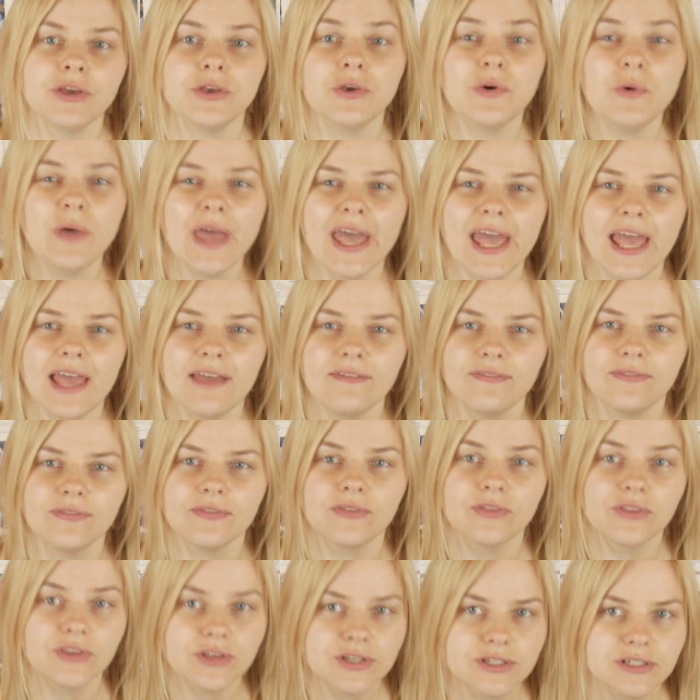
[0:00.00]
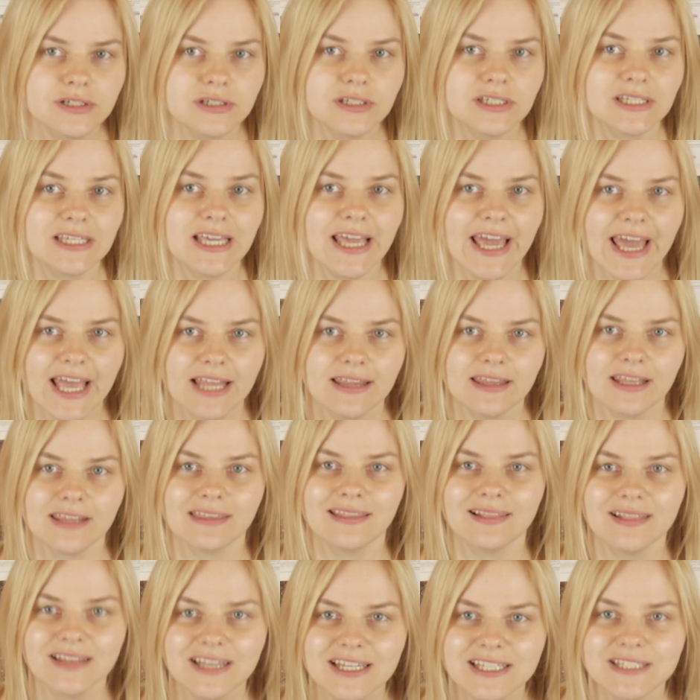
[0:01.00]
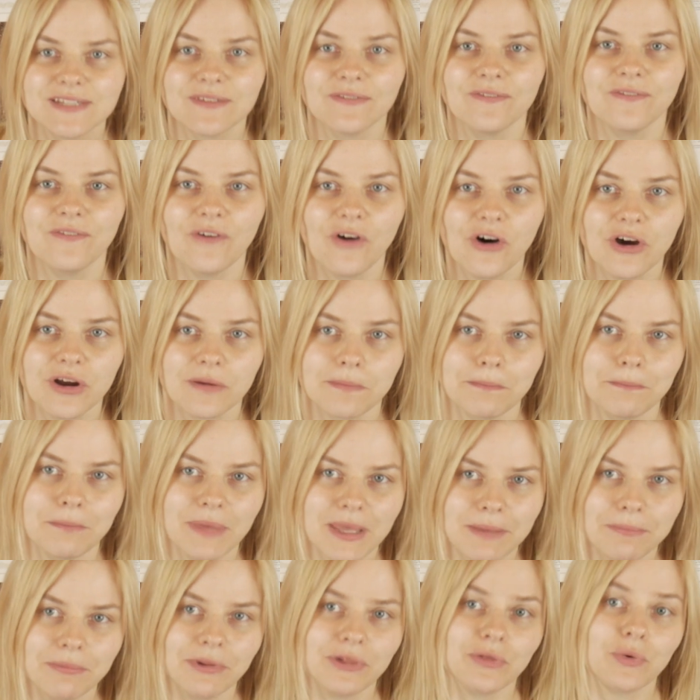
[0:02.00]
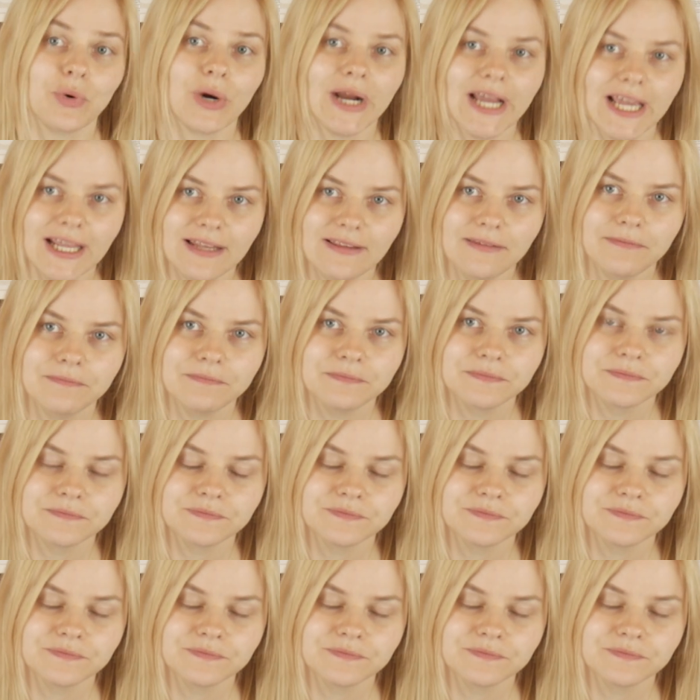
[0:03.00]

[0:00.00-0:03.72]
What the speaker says: You have to get at least 4 people, right?